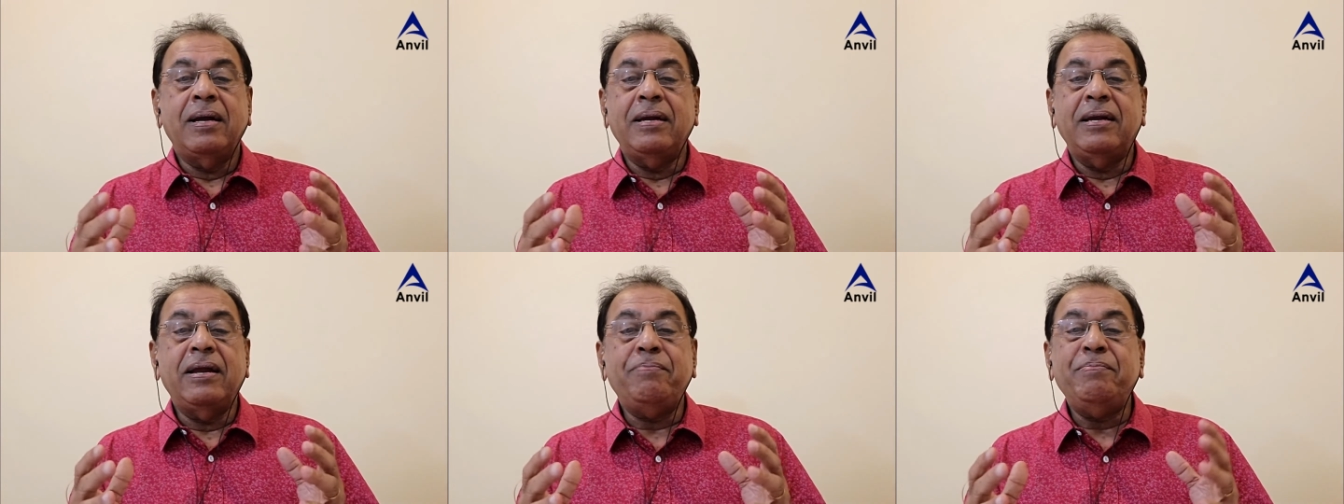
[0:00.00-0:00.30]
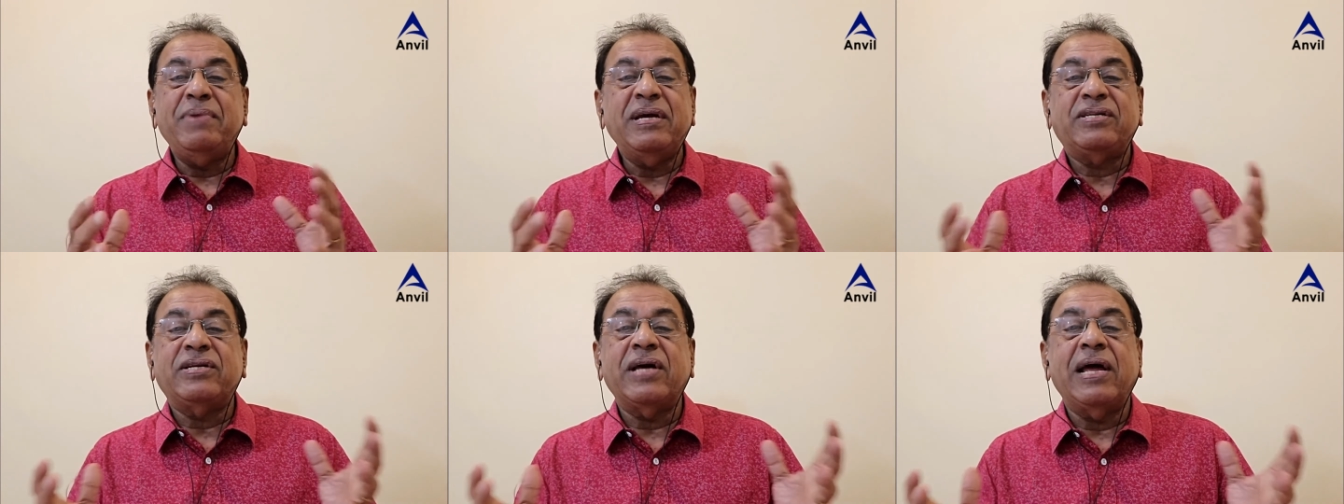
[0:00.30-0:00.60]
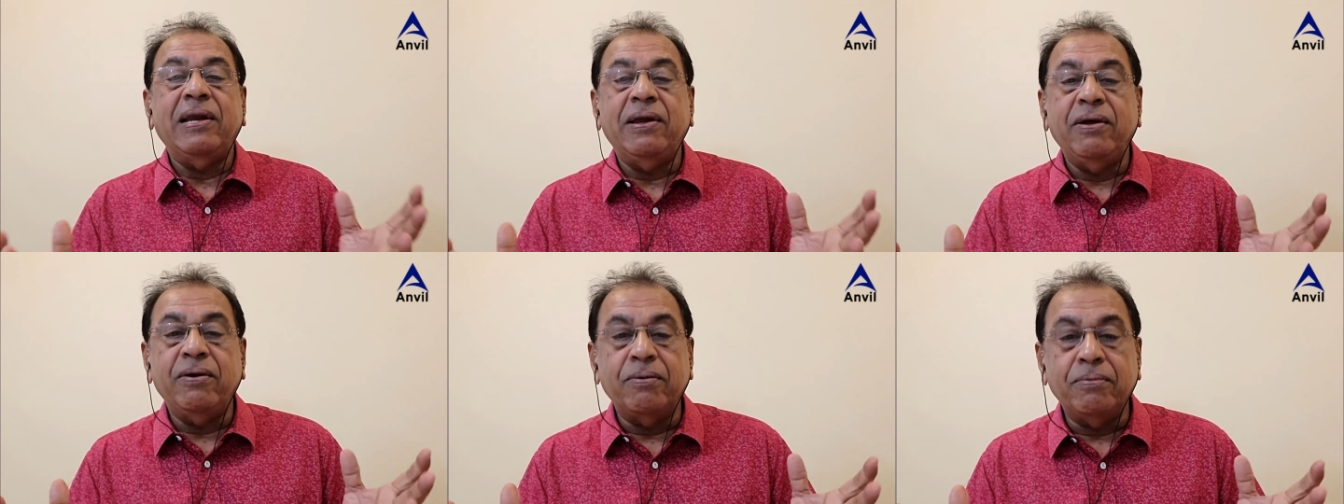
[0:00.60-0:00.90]
Let me
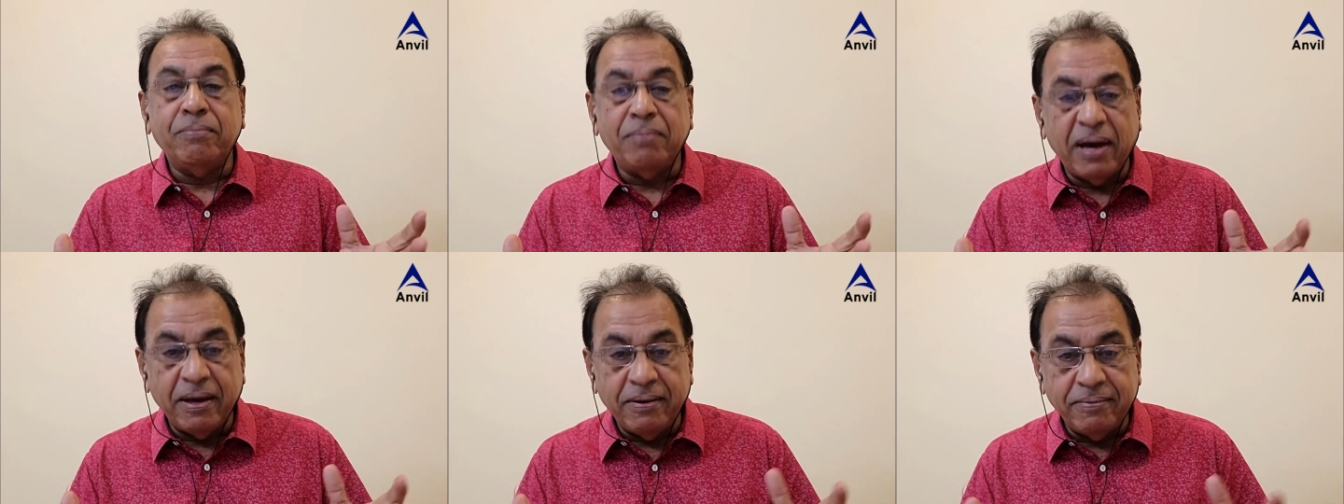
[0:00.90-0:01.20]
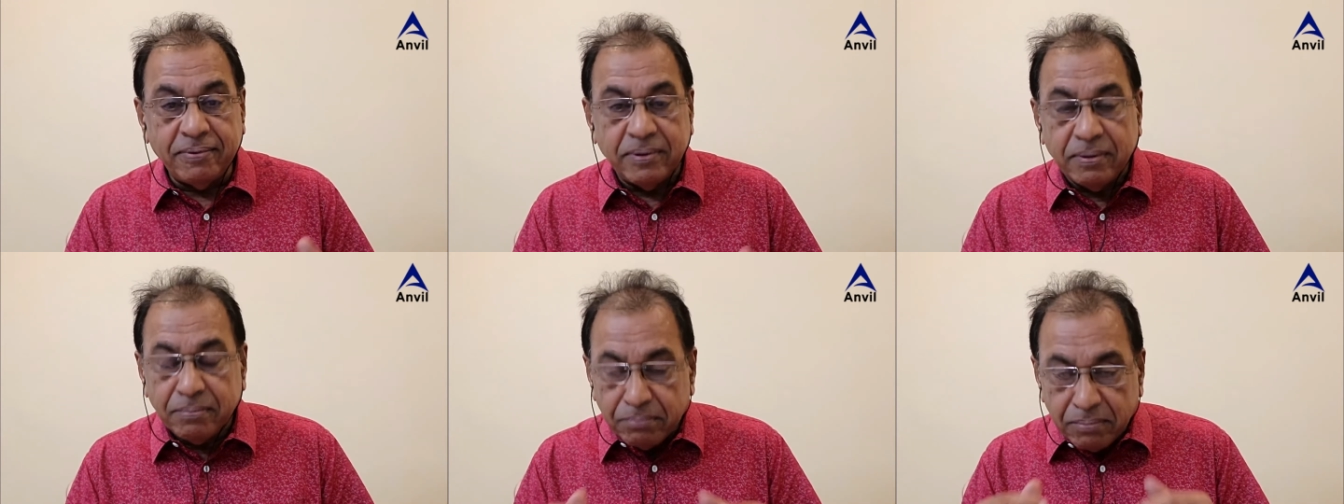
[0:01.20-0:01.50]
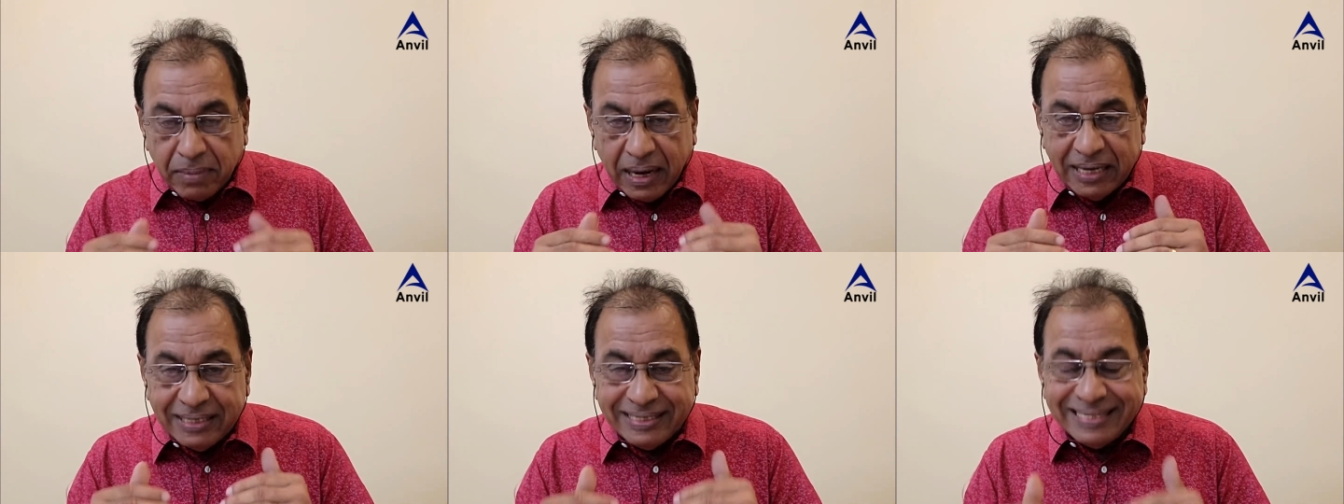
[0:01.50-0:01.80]
tell you,
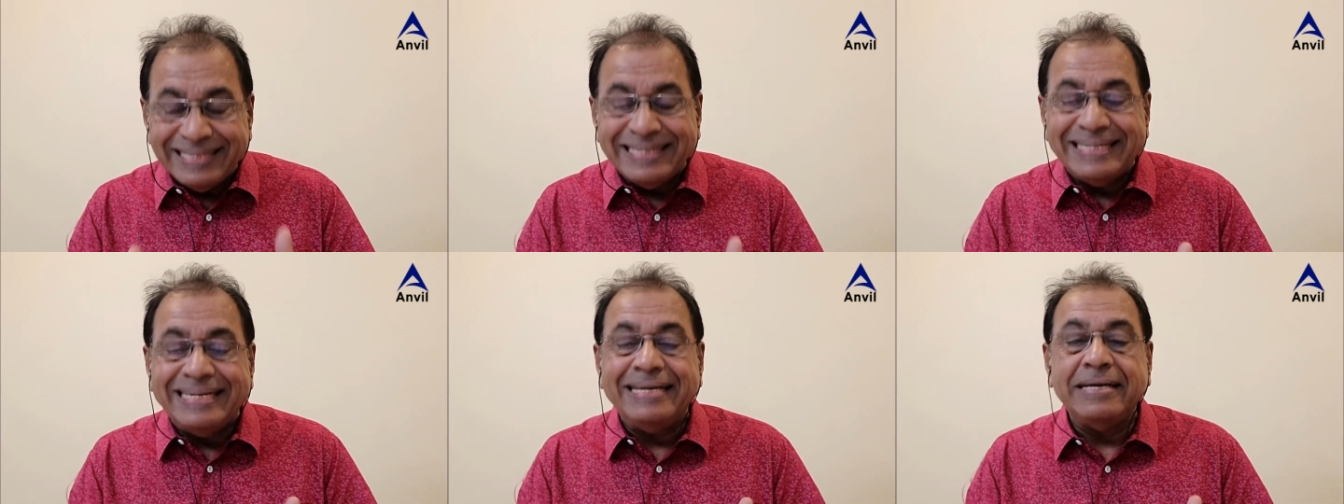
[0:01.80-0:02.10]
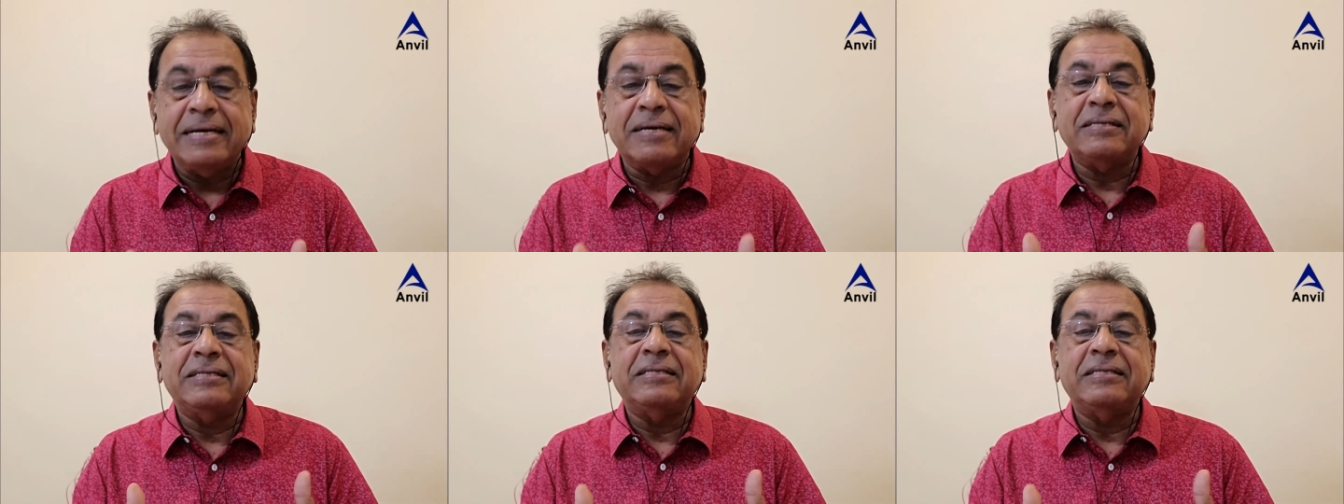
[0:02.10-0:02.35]
my dear